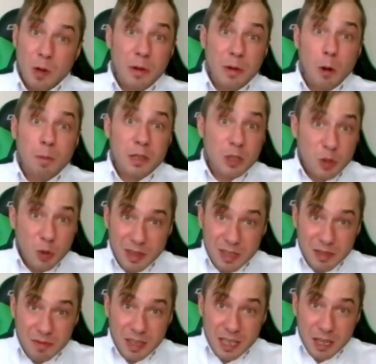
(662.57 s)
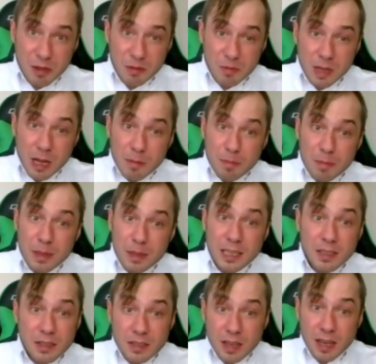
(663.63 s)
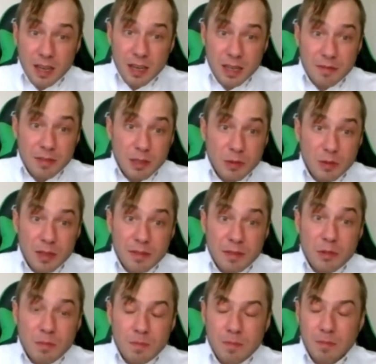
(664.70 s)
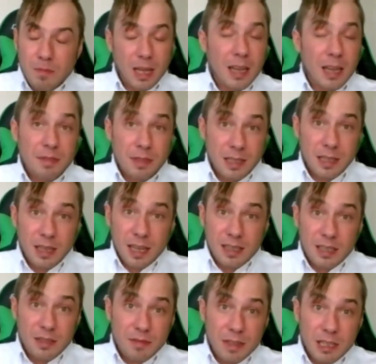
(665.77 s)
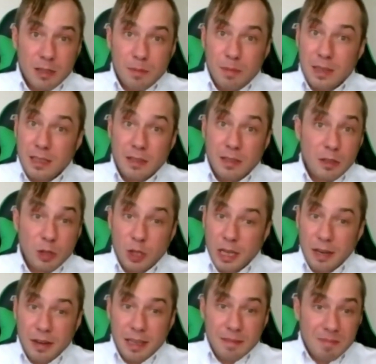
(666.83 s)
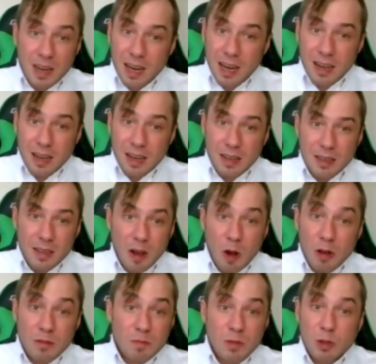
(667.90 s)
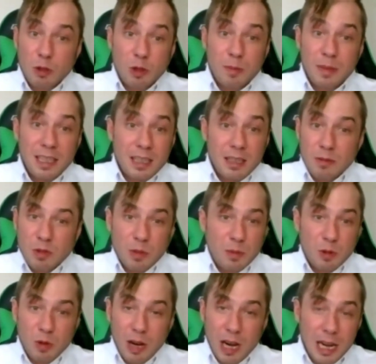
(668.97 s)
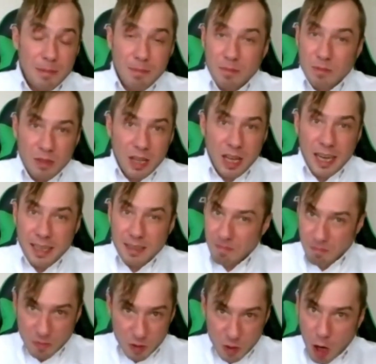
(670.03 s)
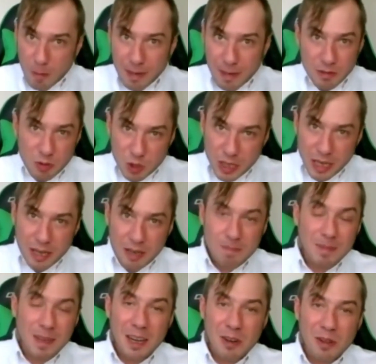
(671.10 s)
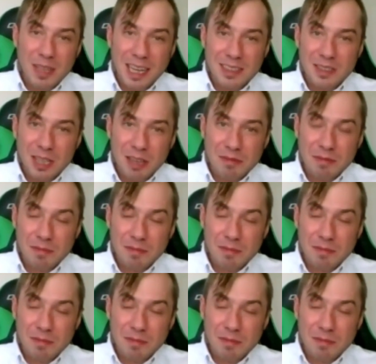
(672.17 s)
We hope you enjoyed this video. Please, if you did like this video, please do share it on social media, subscribe, like, comment, share, and all that stuff.